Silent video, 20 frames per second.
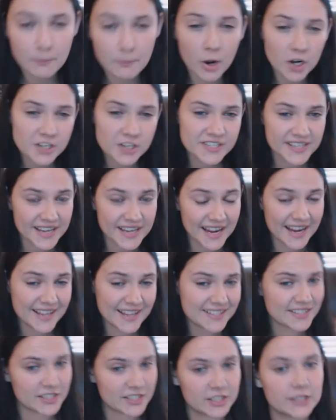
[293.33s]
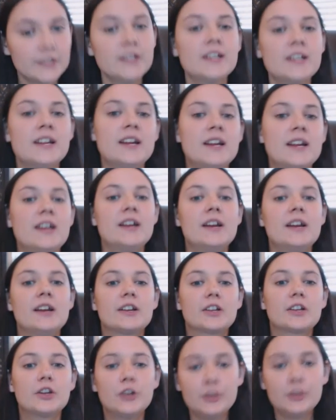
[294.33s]
Mars in Cancer
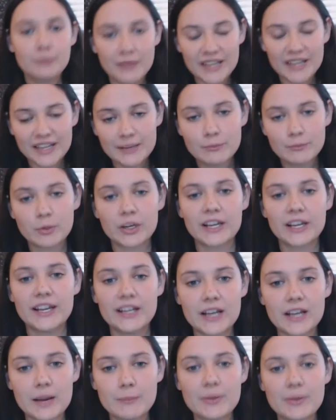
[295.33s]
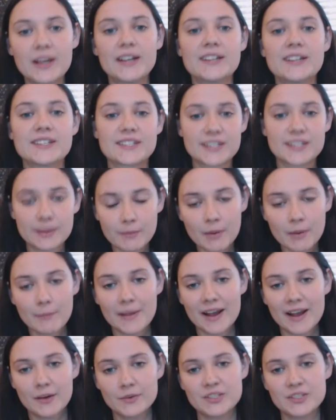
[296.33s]
could be bringing up some
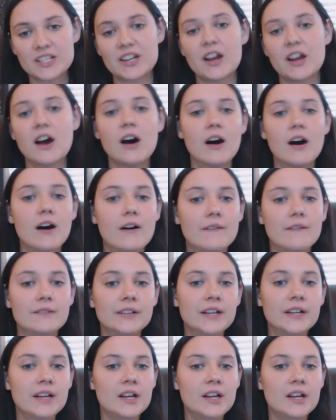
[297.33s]
amount of